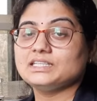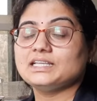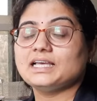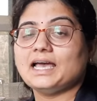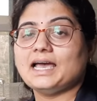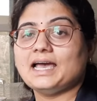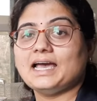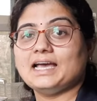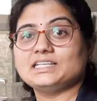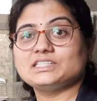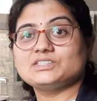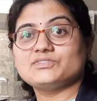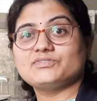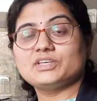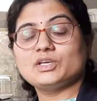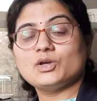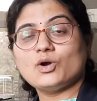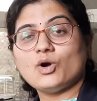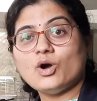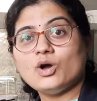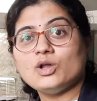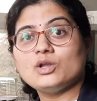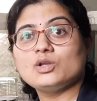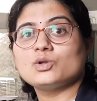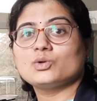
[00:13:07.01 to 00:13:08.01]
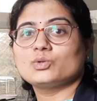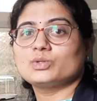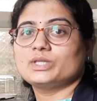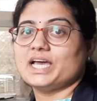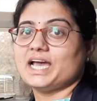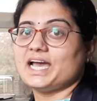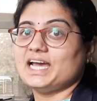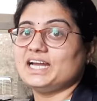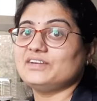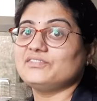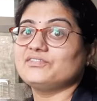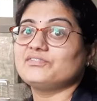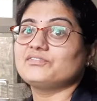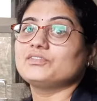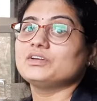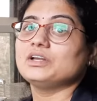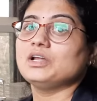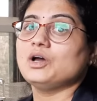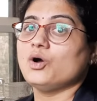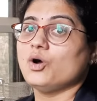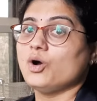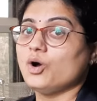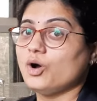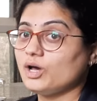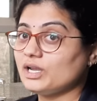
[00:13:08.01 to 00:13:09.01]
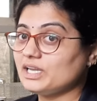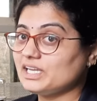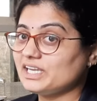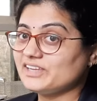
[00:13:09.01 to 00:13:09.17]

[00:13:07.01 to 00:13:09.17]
As we all know that all